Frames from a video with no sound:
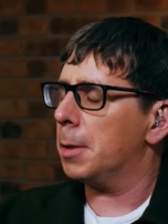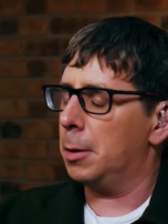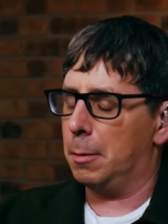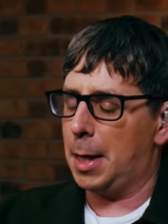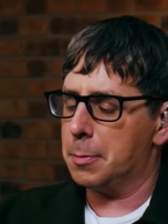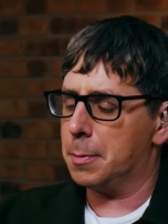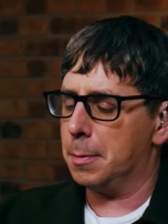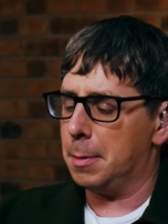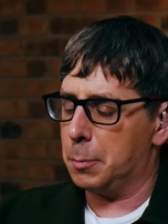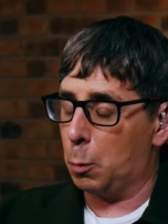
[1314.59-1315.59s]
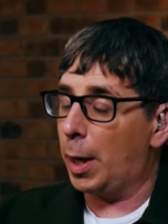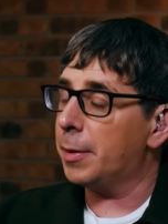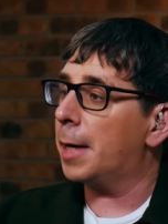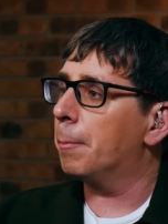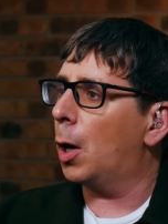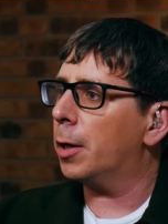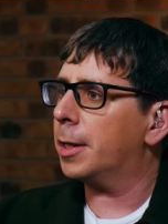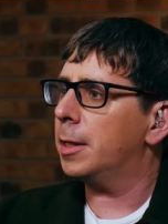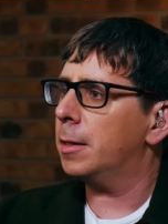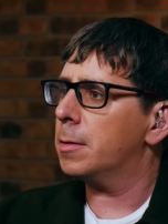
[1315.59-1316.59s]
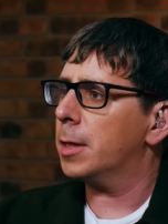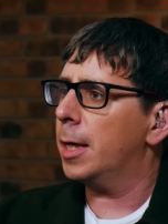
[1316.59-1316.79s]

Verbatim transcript: you know as the way they marketed